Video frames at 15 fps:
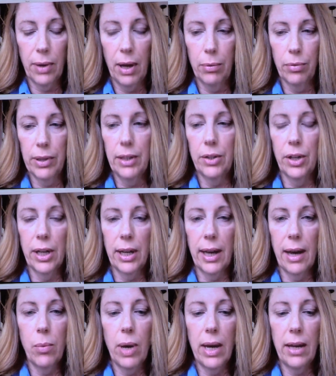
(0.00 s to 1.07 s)
We're really looking
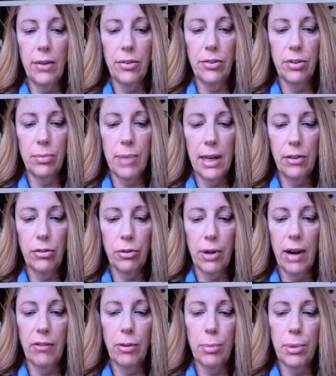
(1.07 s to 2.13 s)
at ways to make sure
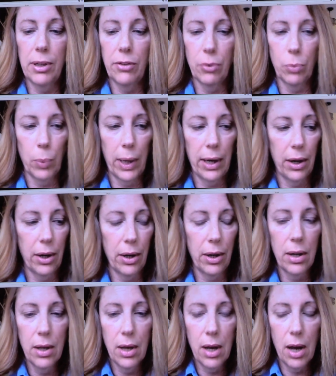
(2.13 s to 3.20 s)
everybody's aware